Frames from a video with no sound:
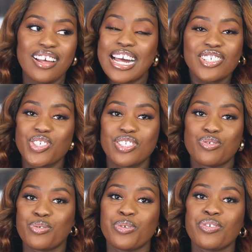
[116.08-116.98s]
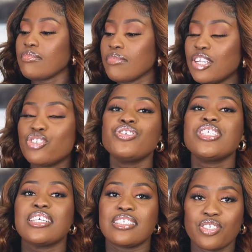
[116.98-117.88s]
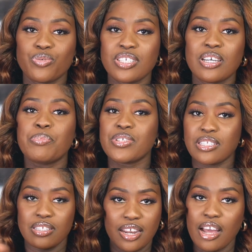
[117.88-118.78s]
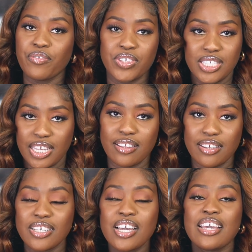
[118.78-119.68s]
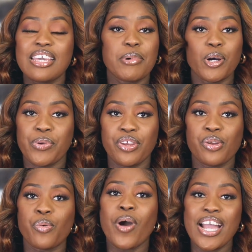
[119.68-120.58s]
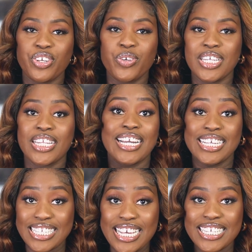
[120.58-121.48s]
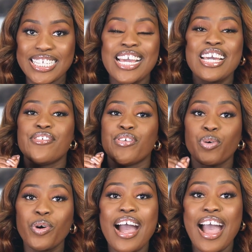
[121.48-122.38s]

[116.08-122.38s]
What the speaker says: That's just the truth. Jewelry is an accessory that puts an outfit together, in my opinion. Why do you need it? Like I said, if you don't